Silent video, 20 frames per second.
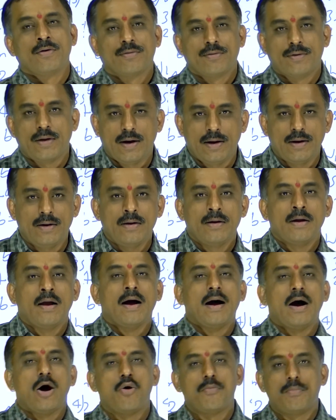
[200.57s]
Then
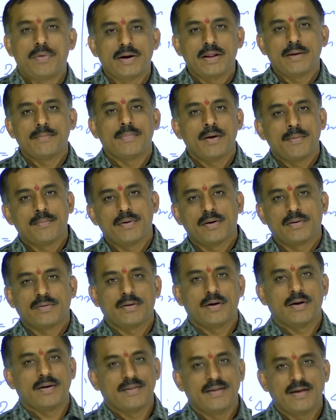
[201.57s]
how many members
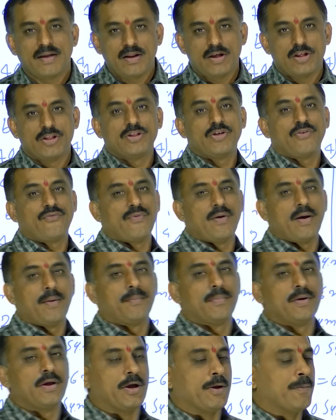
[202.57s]
are there in the
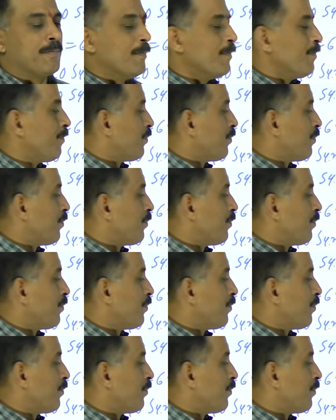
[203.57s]
family?